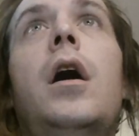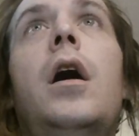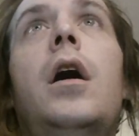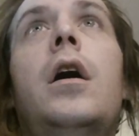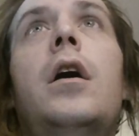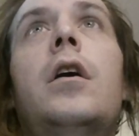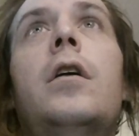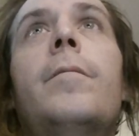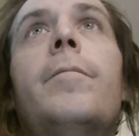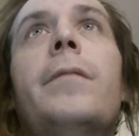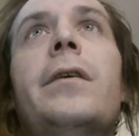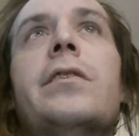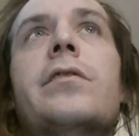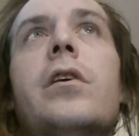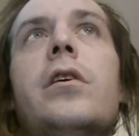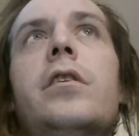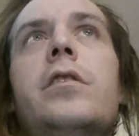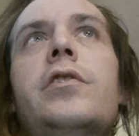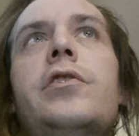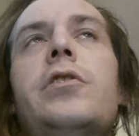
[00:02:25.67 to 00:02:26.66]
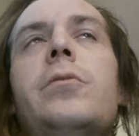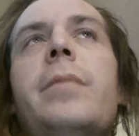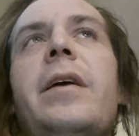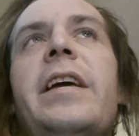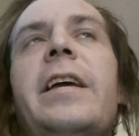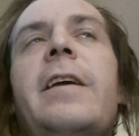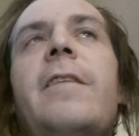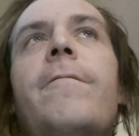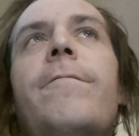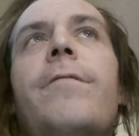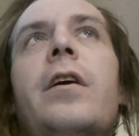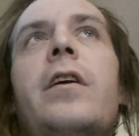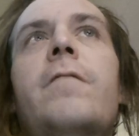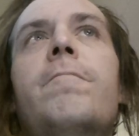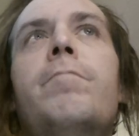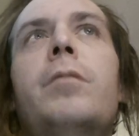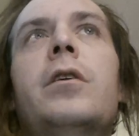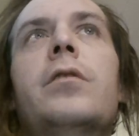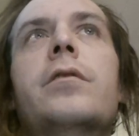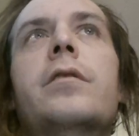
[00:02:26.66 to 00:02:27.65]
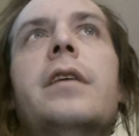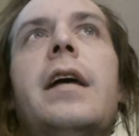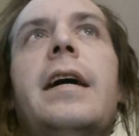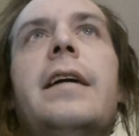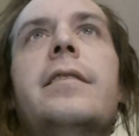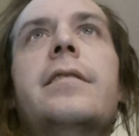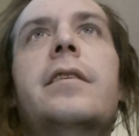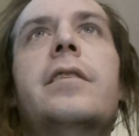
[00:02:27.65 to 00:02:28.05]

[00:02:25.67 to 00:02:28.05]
as long as you're making fun of both sides.